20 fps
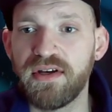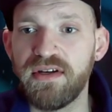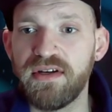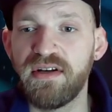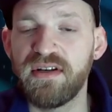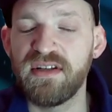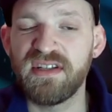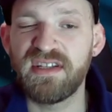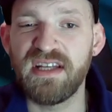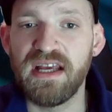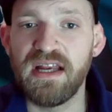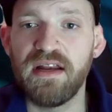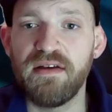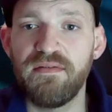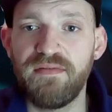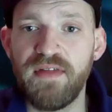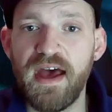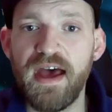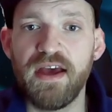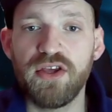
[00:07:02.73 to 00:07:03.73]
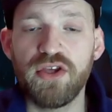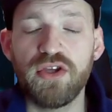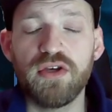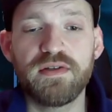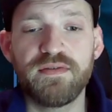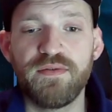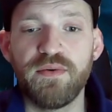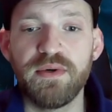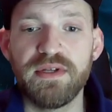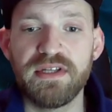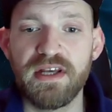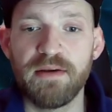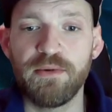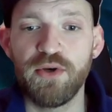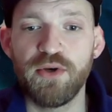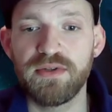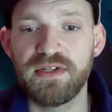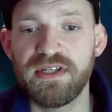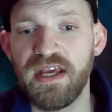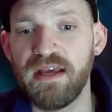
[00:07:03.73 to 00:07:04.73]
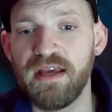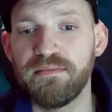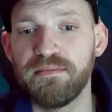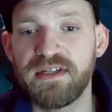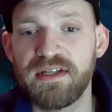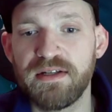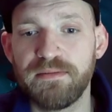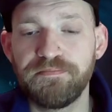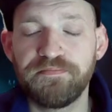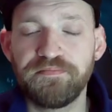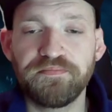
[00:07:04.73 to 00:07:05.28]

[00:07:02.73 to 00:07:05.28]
at seeing if they're useful in some of your teams.